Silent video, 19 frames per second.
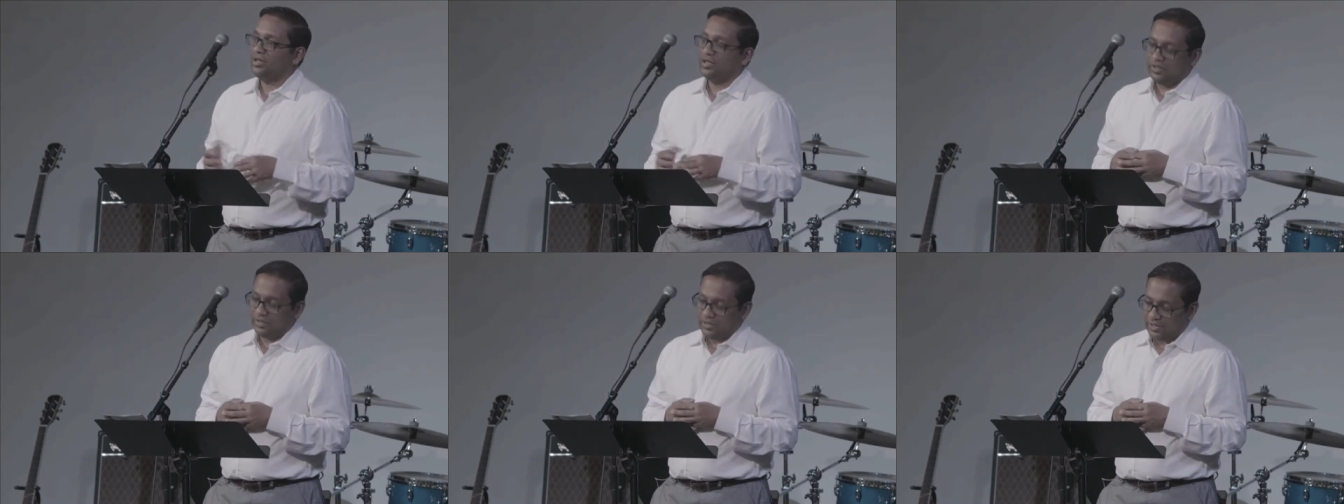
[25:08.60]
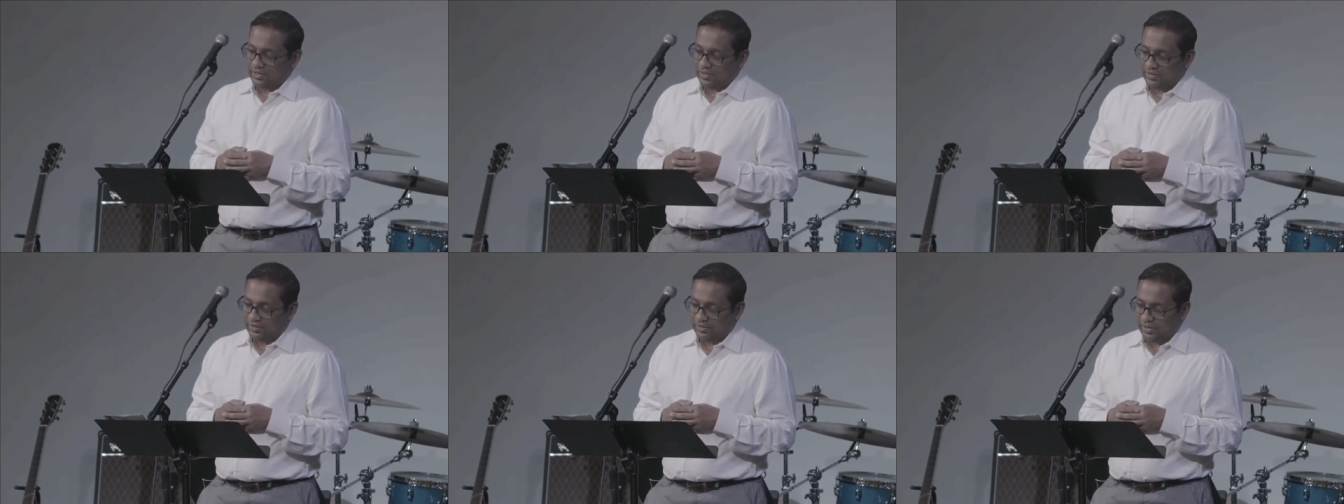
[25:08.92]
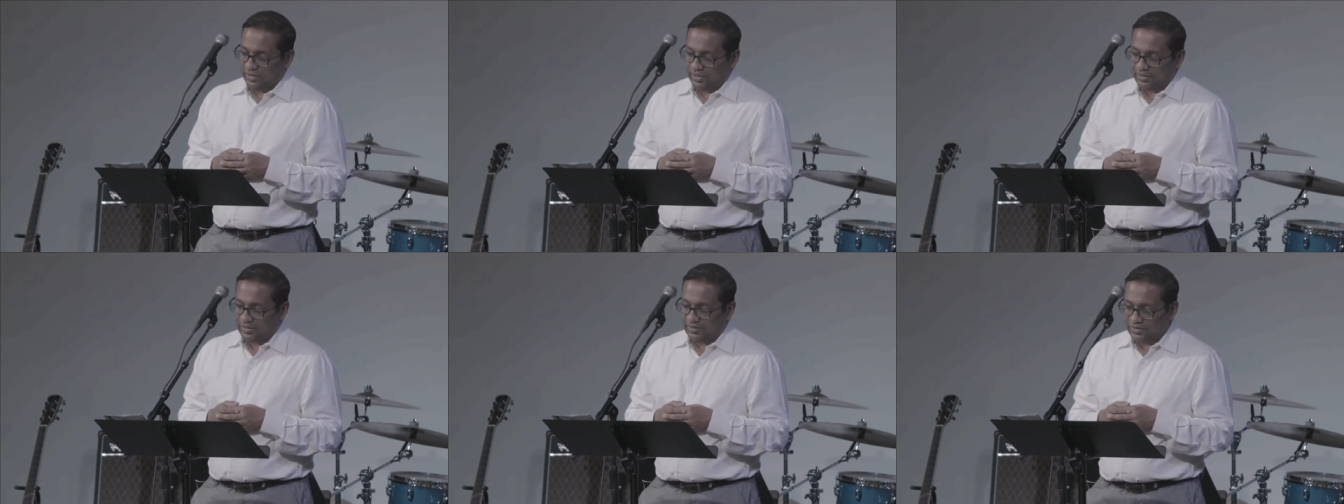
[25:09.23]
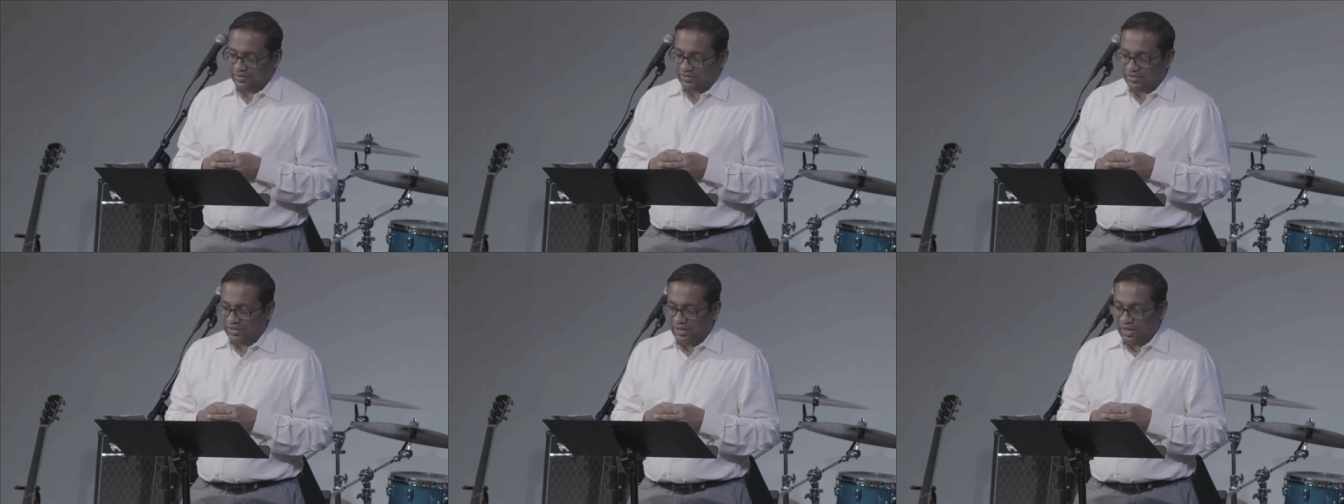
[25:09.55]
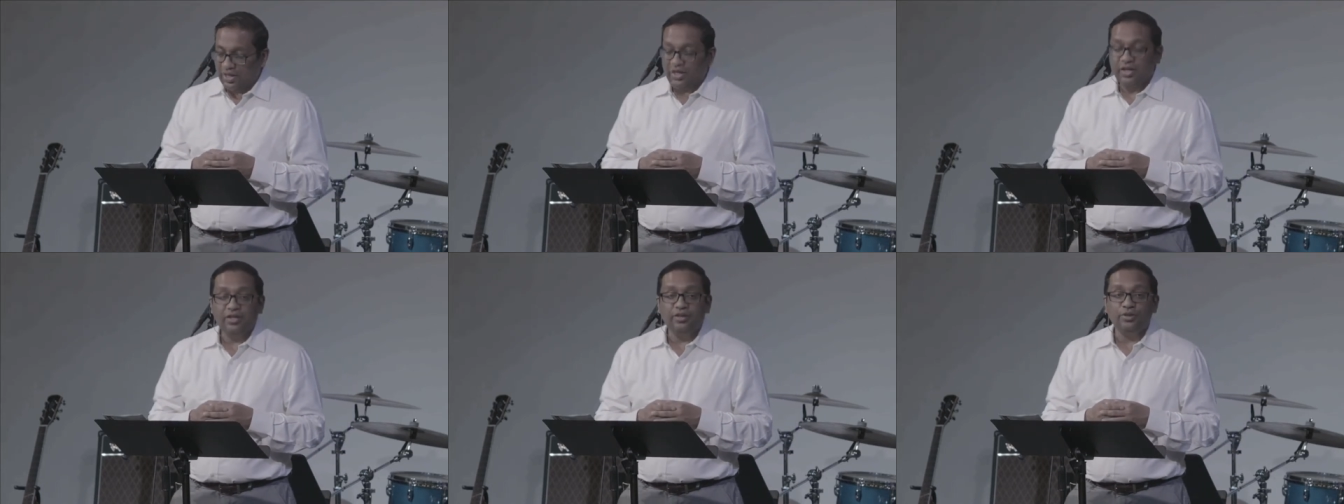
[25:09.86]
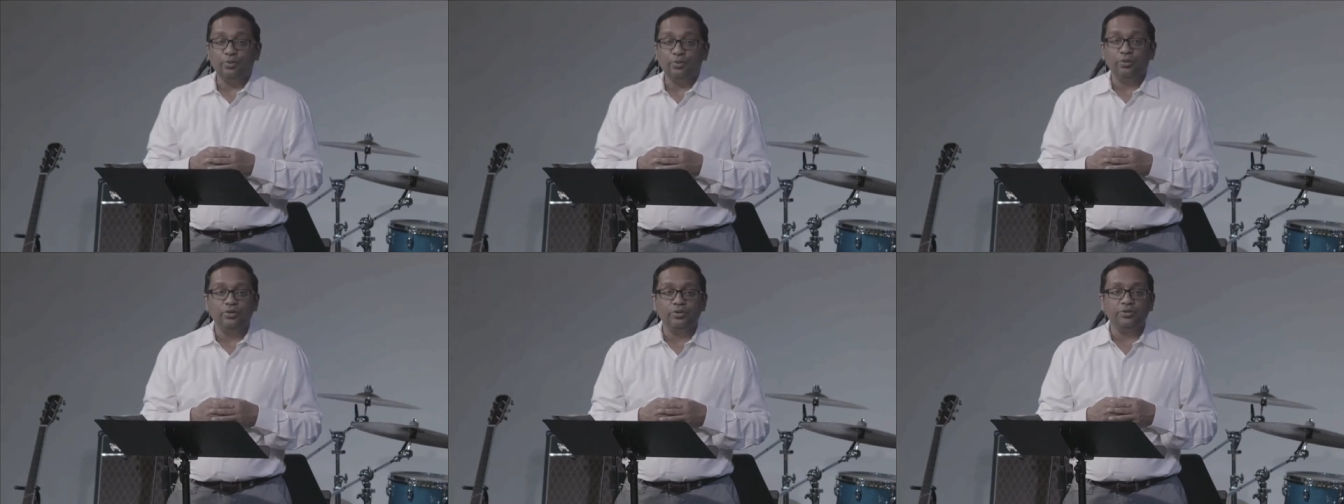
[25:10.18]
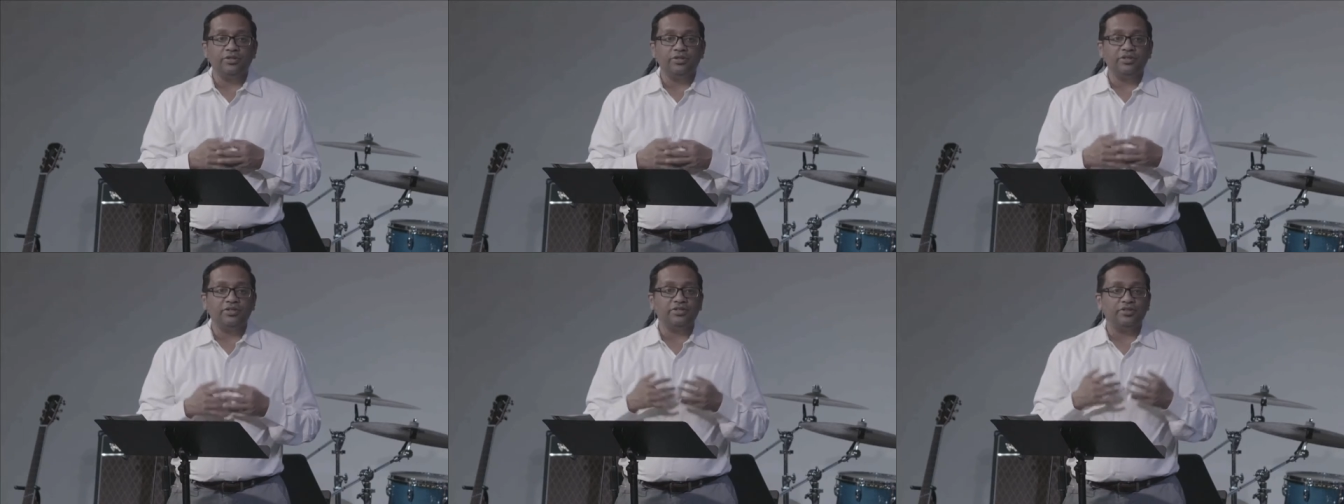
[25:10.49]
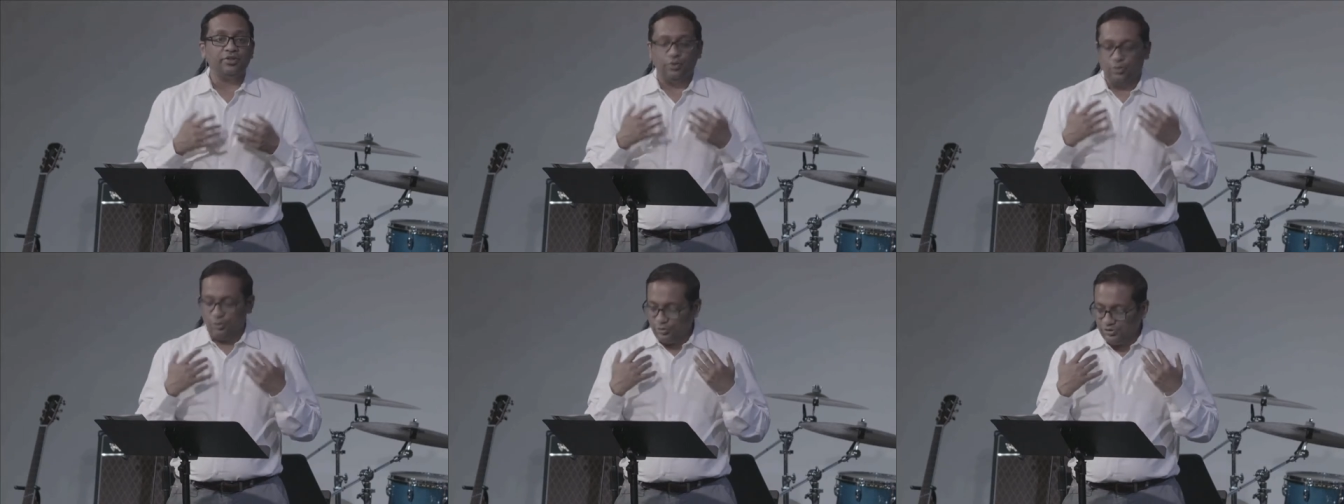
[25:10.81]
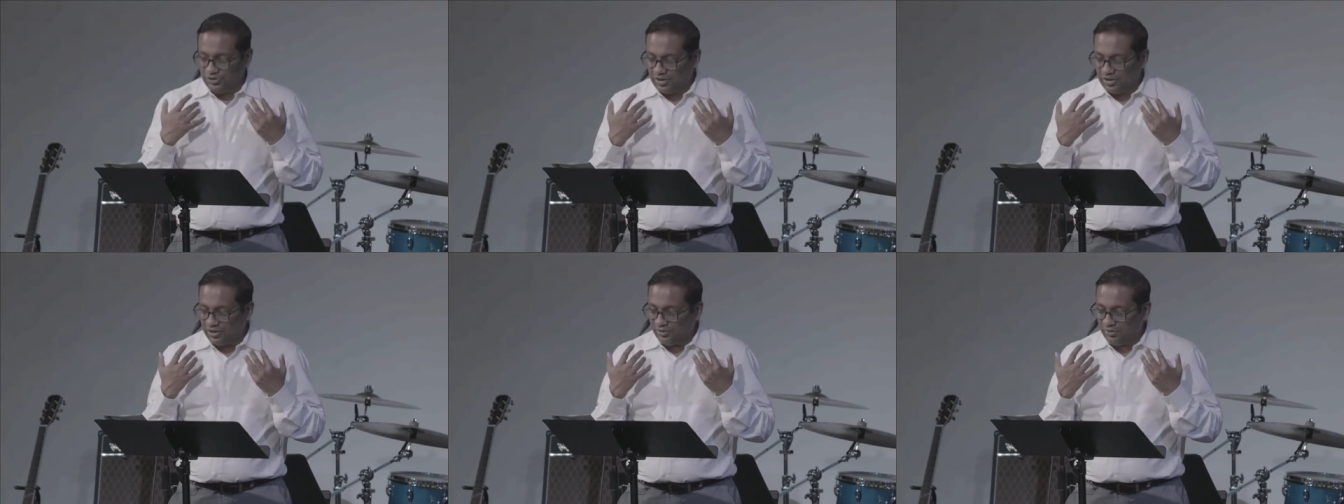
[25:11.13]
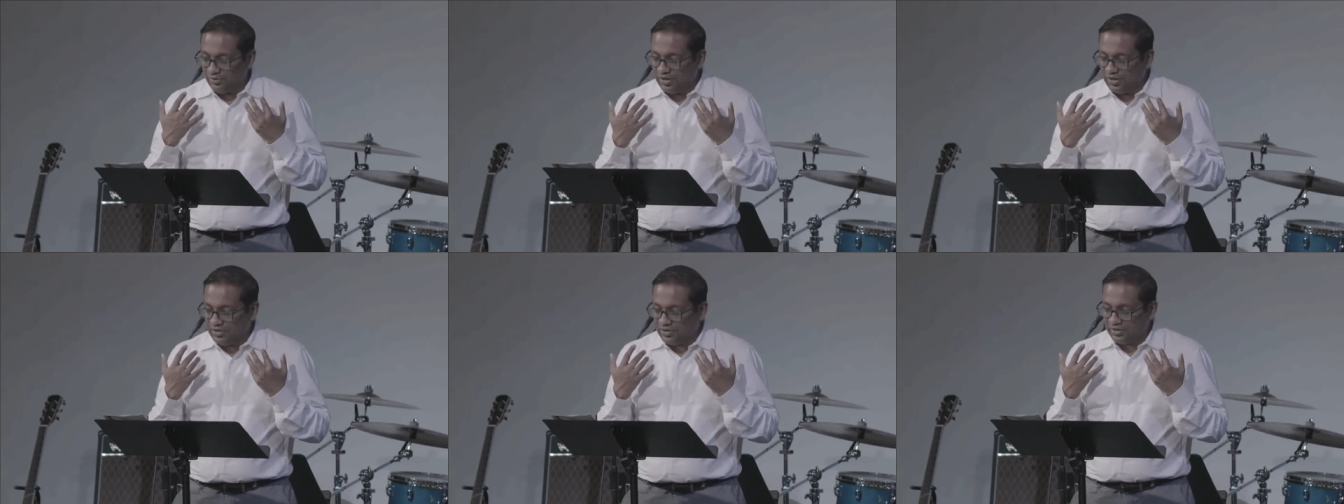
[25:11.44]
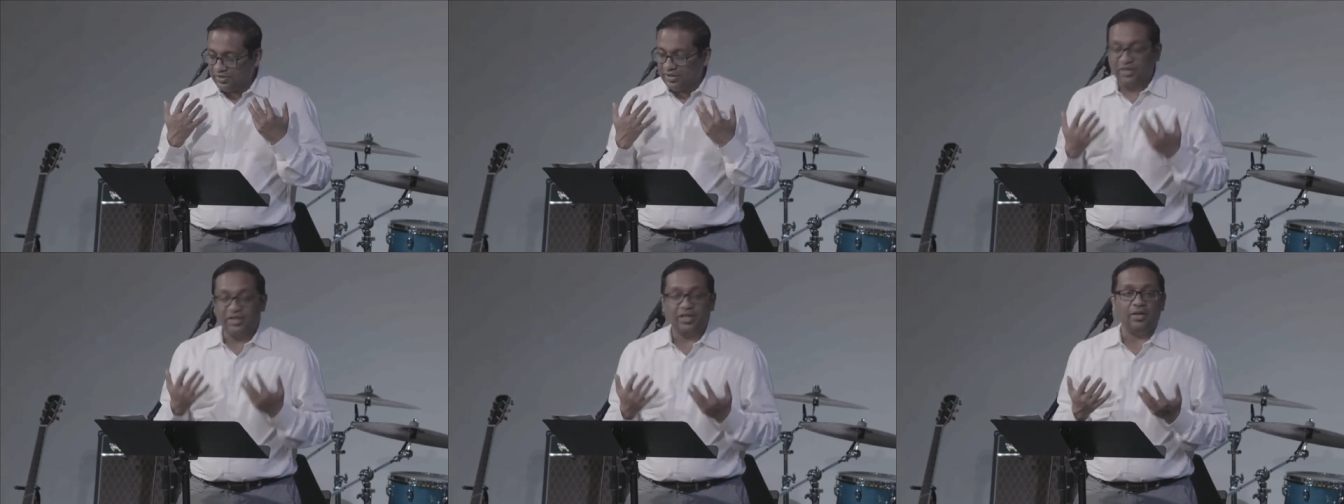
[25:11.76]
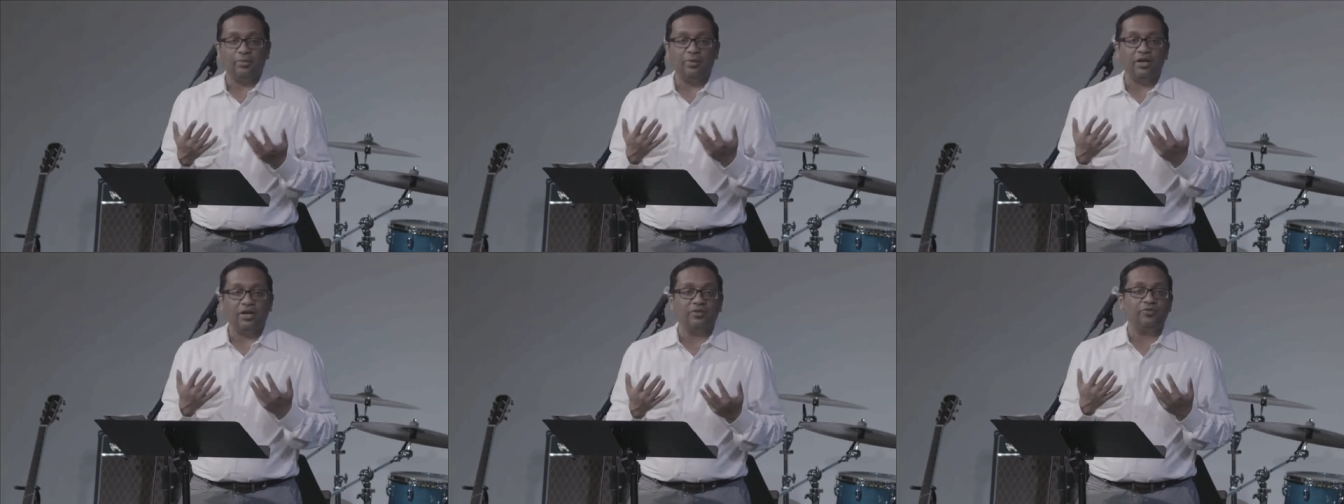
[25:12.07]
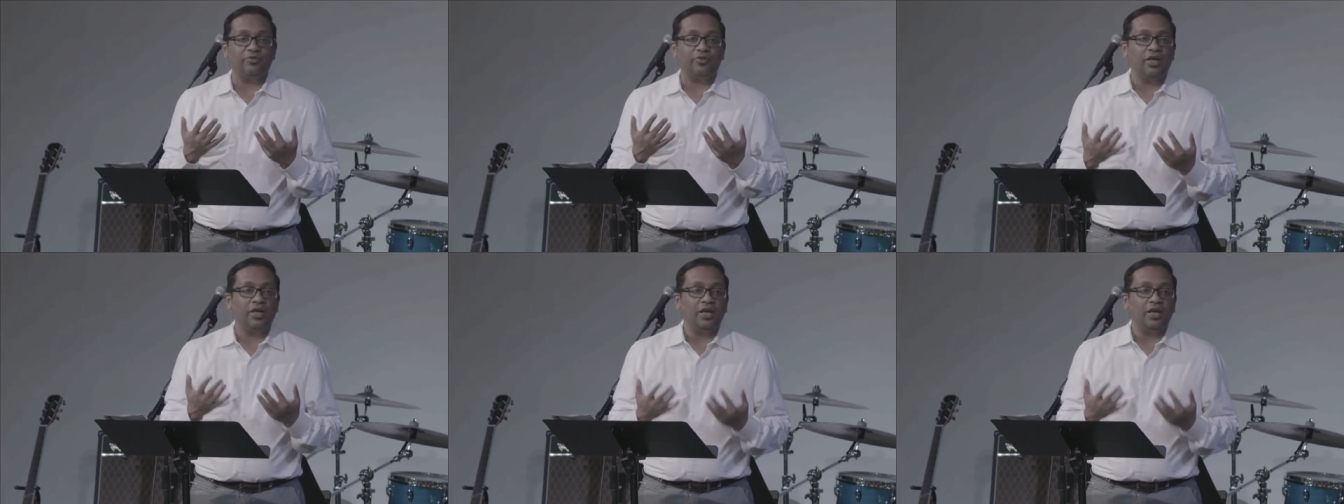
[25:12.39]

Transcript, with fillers: than in the light. You see, in the wilderness, the whole generation that came out of